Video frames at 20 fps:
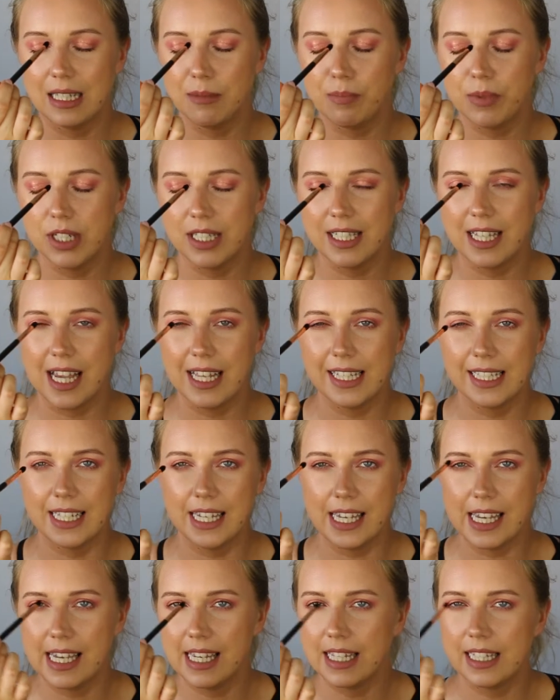but it's not
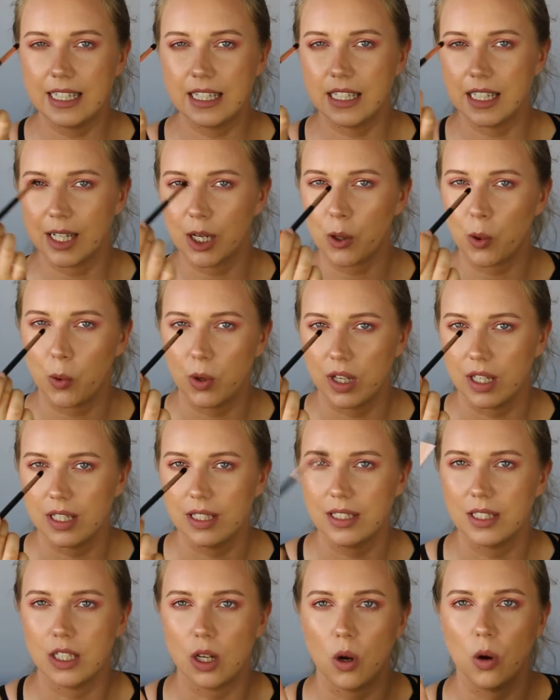in the
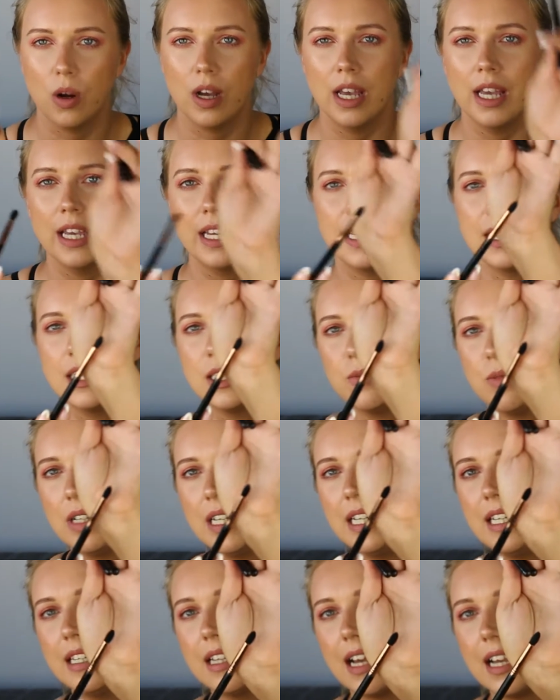crease, so it's
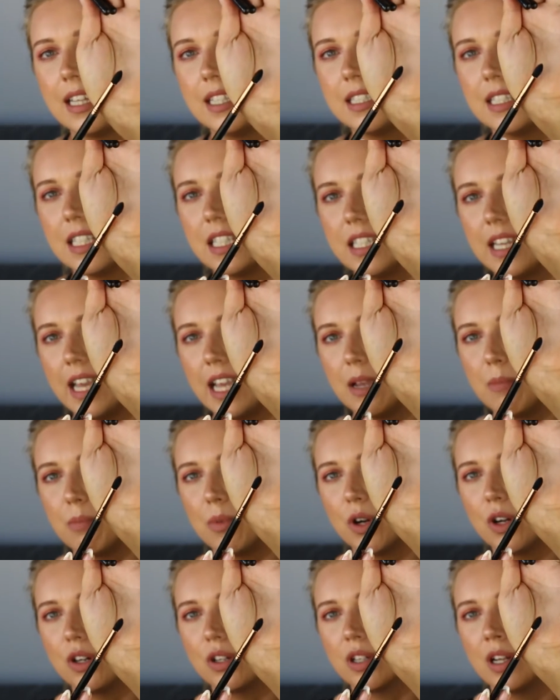really nice
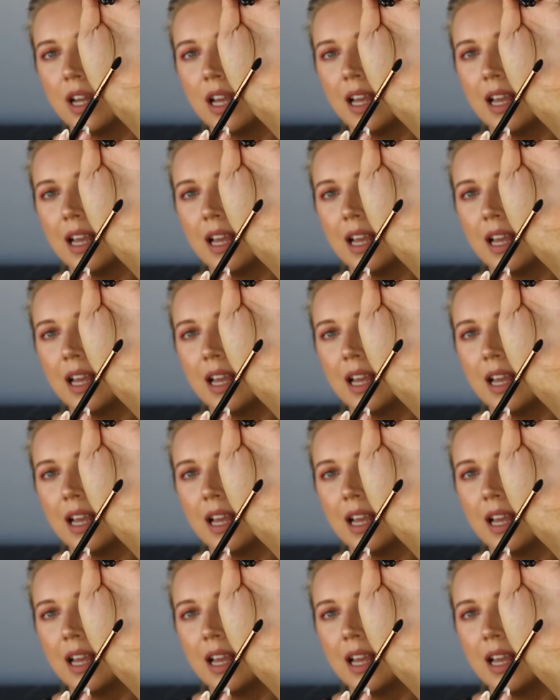tapered.